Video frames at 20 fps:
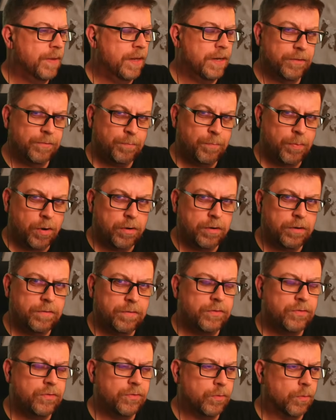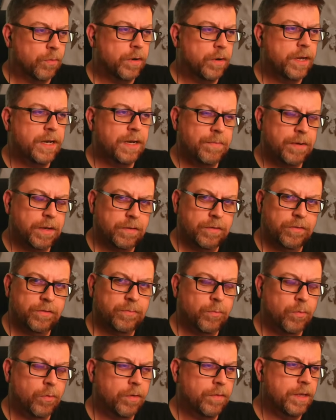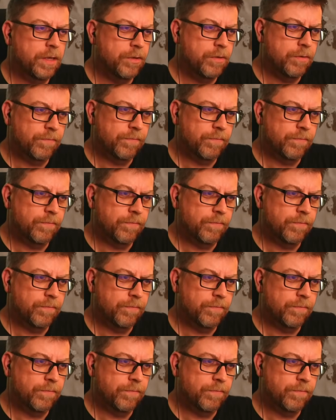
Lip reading: and it's part of the story, and I'm not going to spoil that.